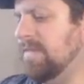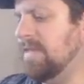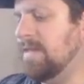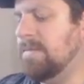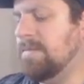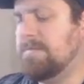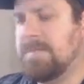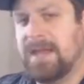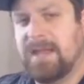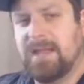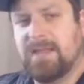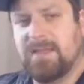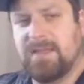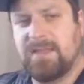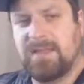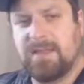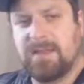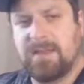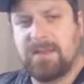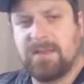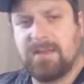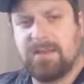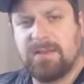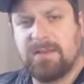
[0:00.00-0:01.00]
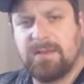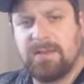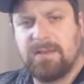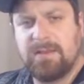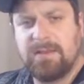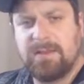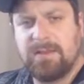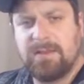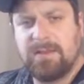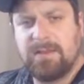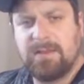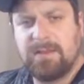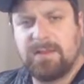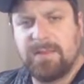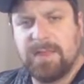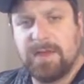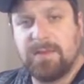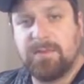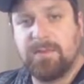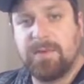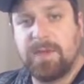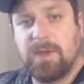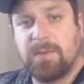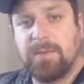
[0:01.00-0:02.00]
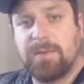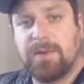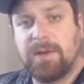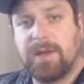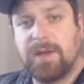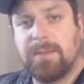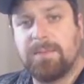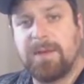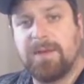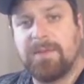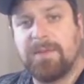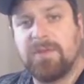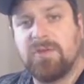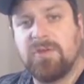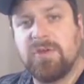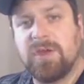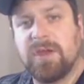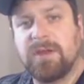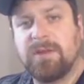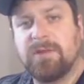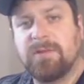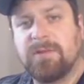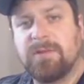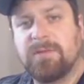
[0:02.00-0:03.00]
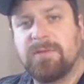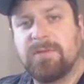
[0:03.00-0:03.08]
the Mega Tin that we opened up on the channel.